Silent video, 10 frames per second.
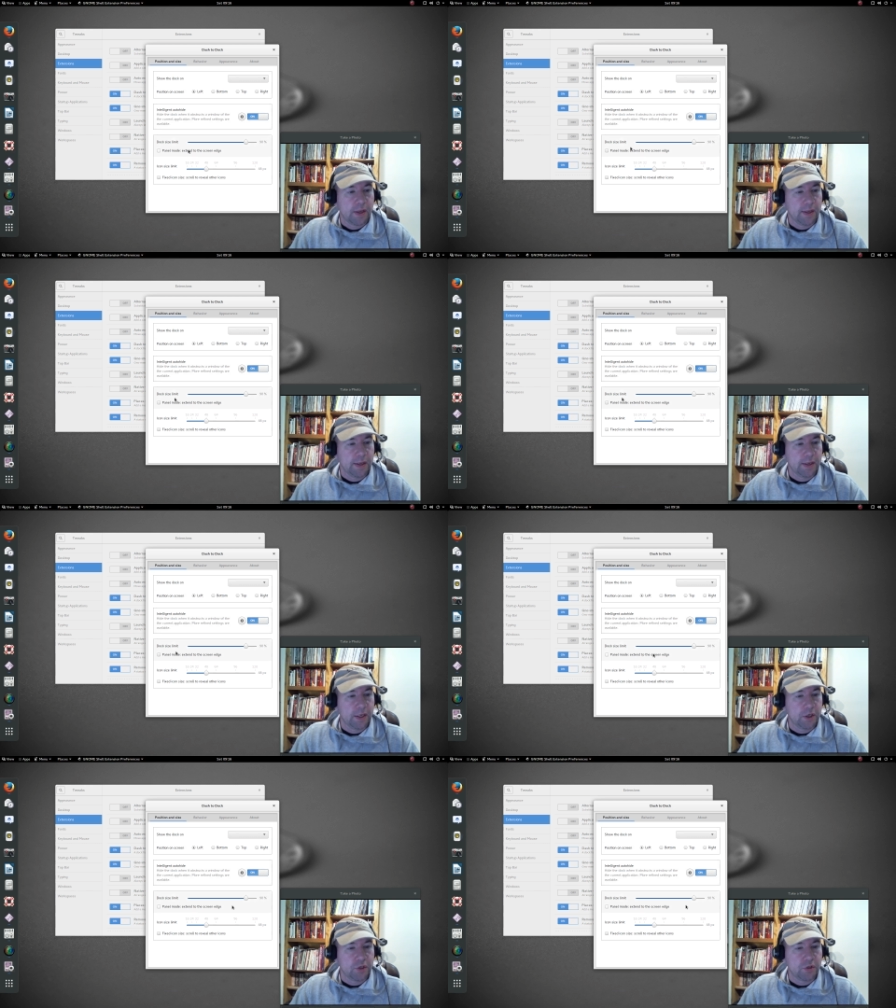
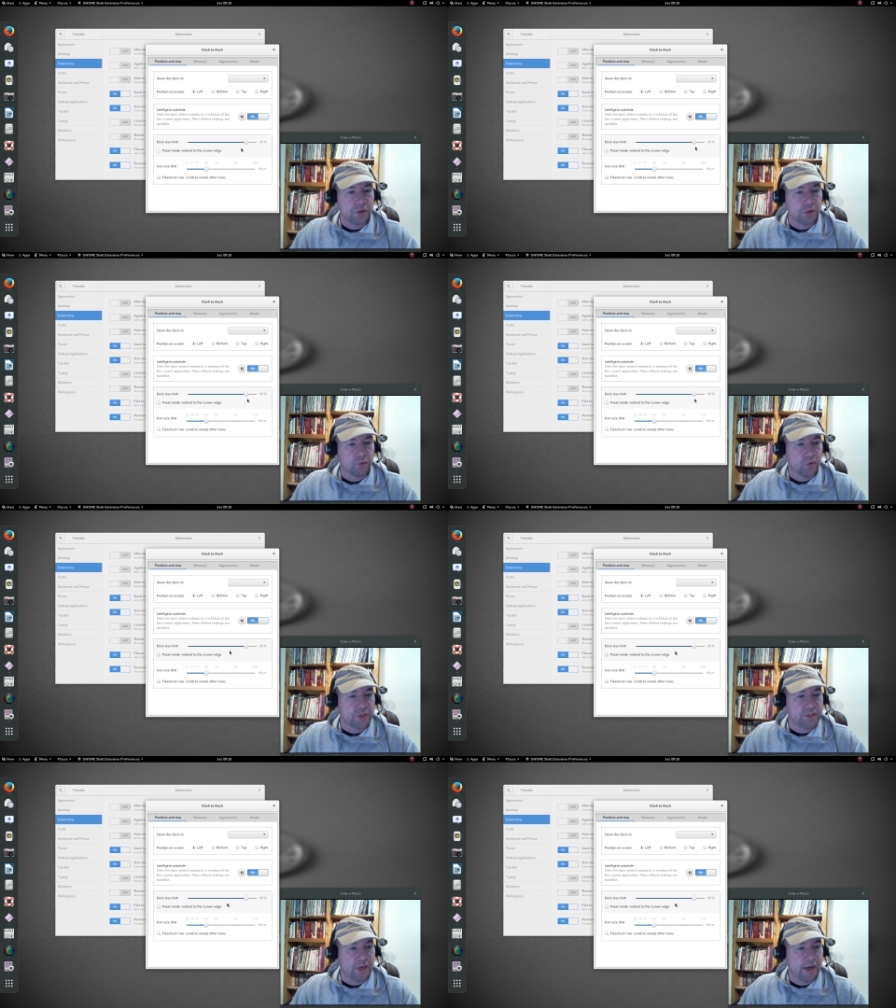And you can
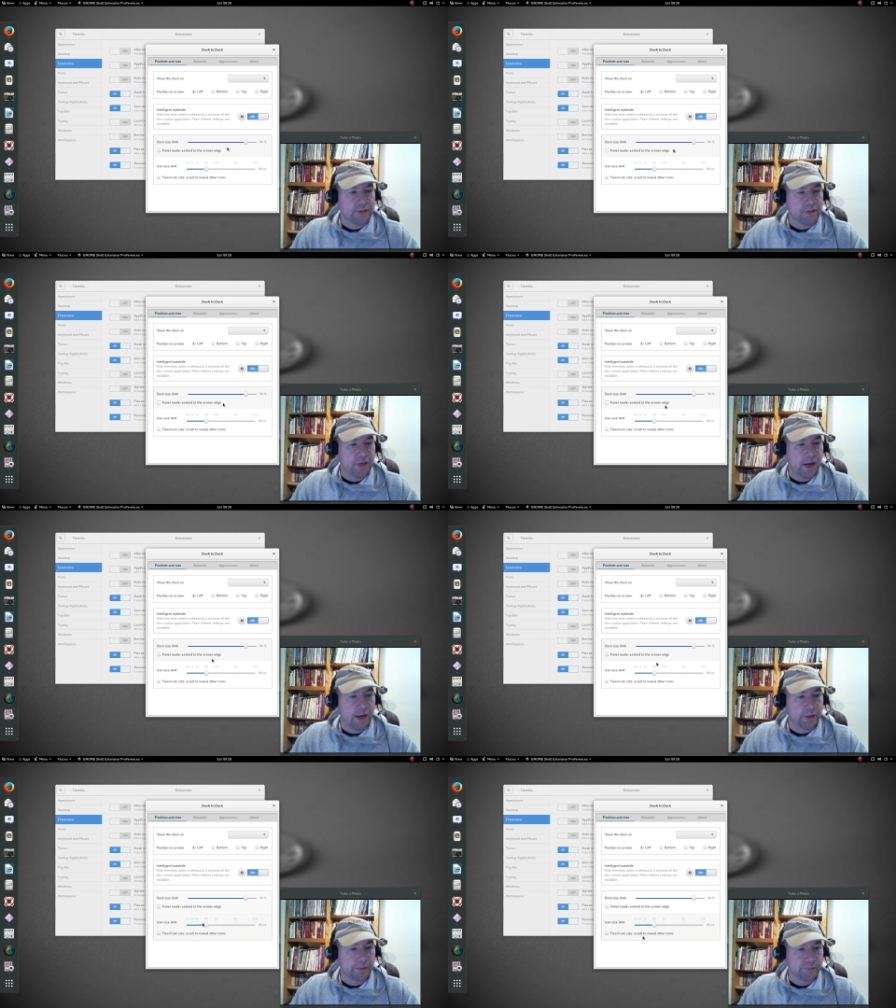resize the dock.